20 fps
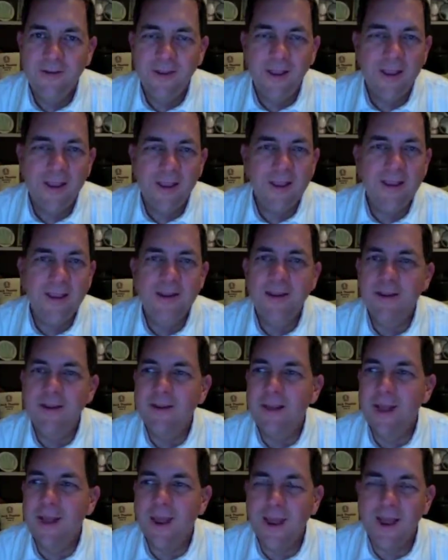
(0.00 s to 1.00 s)
He didn't
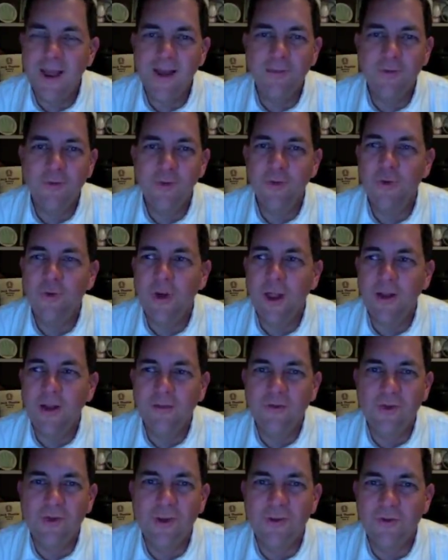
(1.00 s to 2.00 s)
have to drag
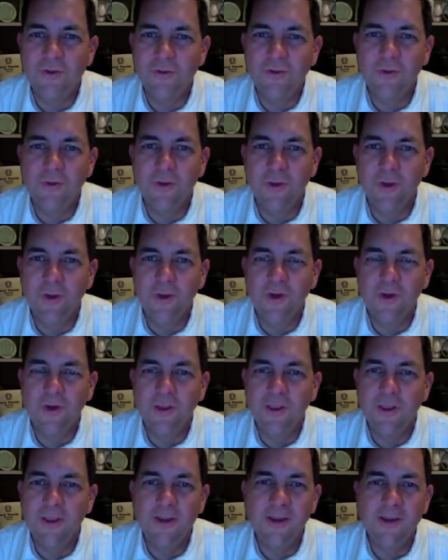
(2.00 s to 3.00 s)
Jesus along.
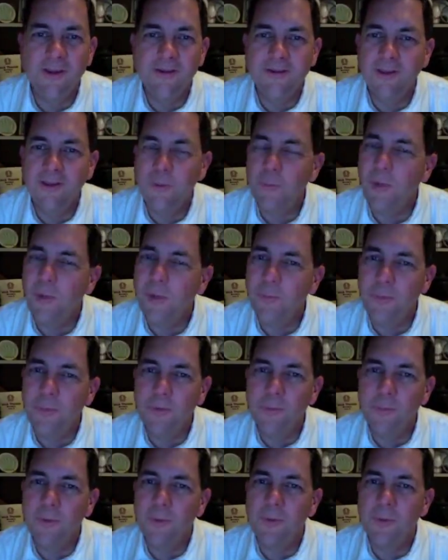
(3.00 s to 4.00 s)
He didn't say, but.
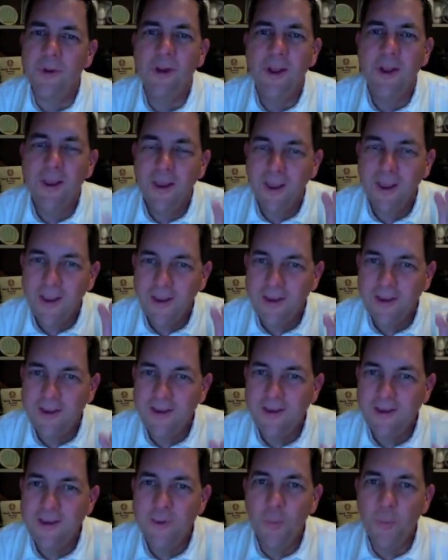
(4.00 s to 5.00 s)

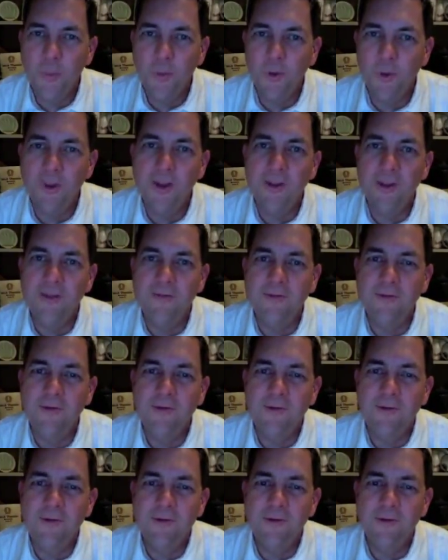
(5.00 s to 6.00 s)
He believed
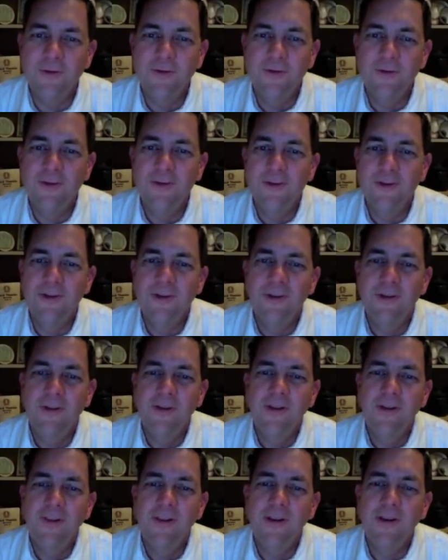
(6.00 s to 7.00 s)

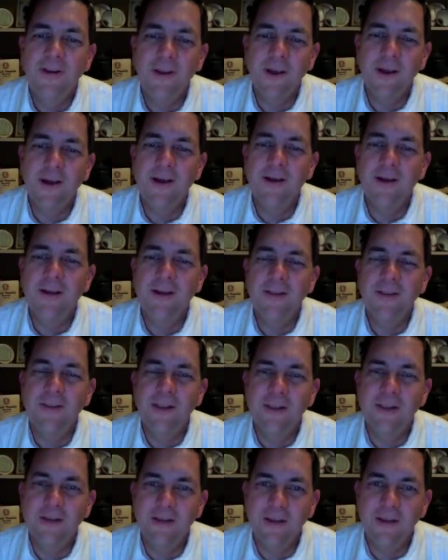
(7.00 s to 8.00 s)
that
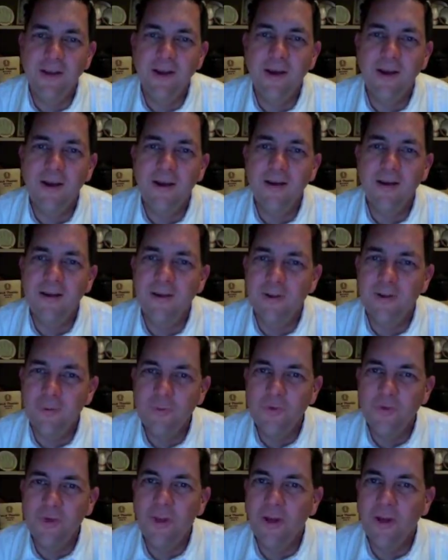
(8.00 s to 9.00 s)
God
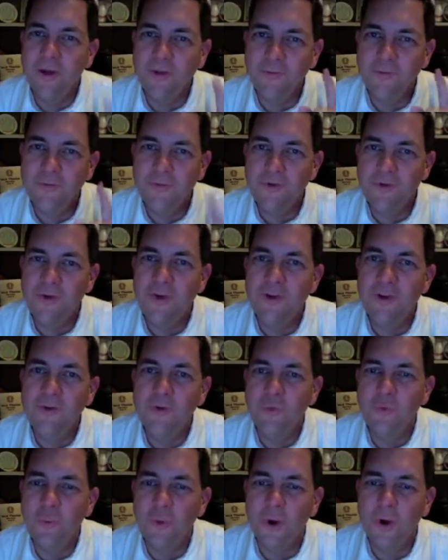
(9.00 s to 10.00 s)
himself,
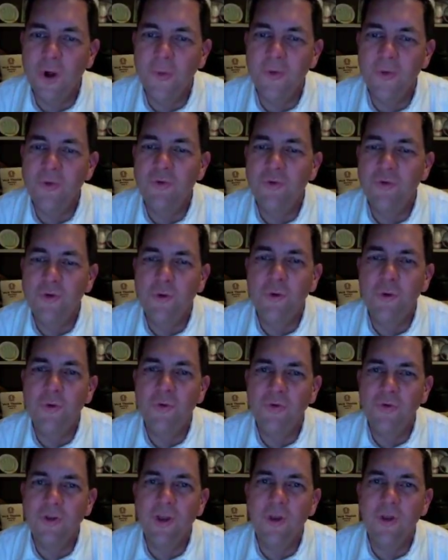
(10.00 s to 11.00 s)
Jesus promised, your
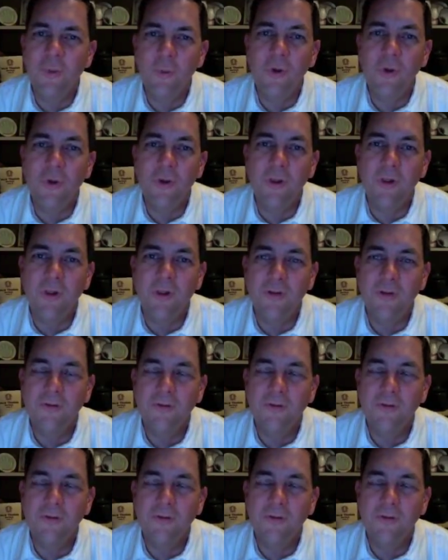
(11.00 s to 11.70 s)
son will live.